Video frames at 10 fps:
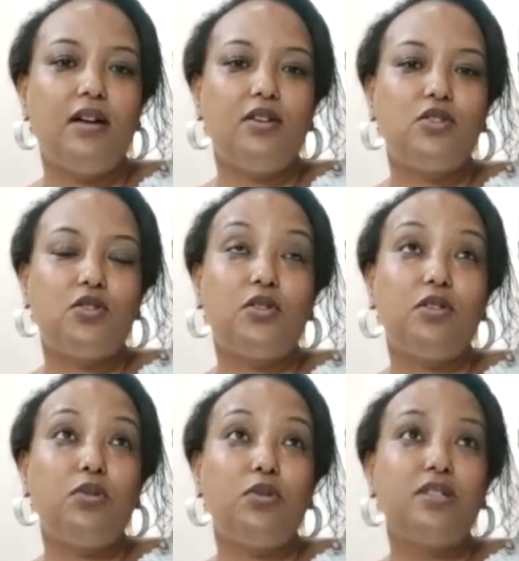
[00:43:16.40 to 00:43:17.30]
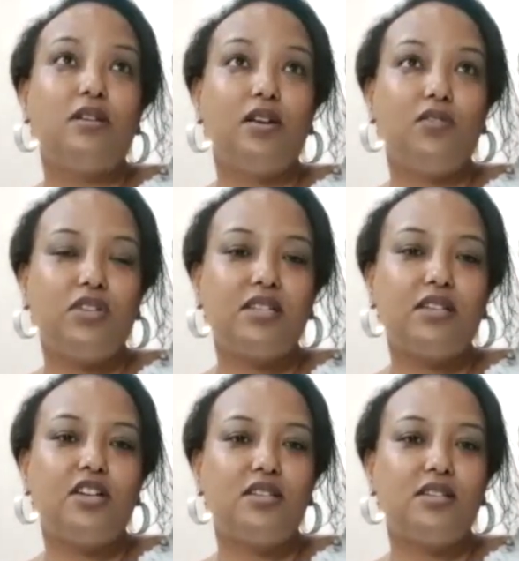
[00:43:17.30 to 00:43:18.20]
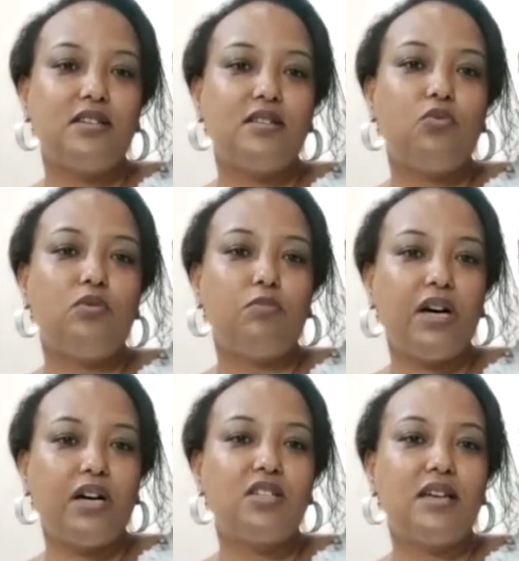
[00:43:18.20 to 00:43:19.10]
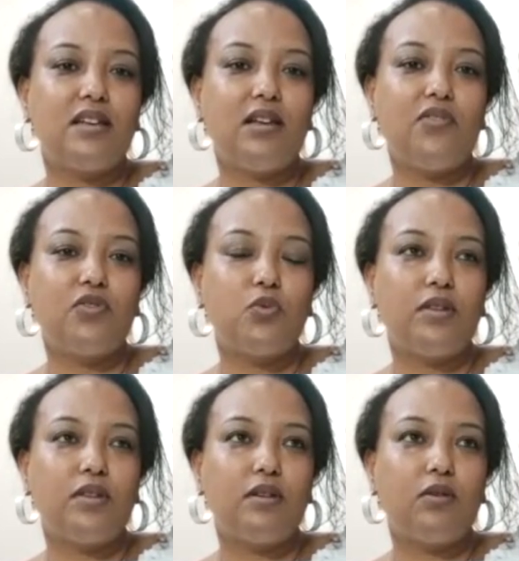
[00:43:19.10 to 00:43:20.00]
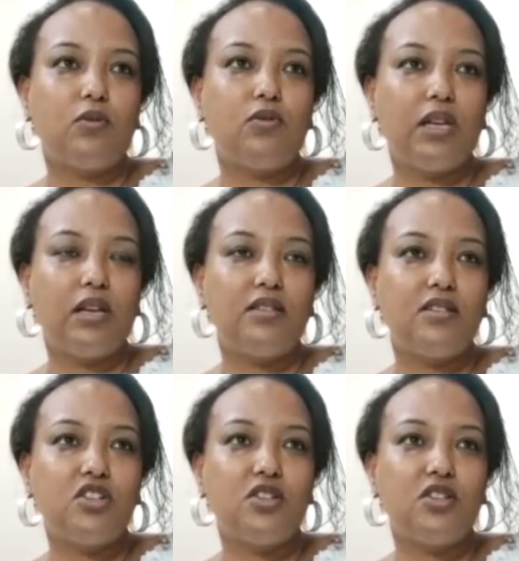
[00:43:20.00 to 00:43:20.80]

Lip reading: So there was a lot of discussions and where banks had left with a good realization.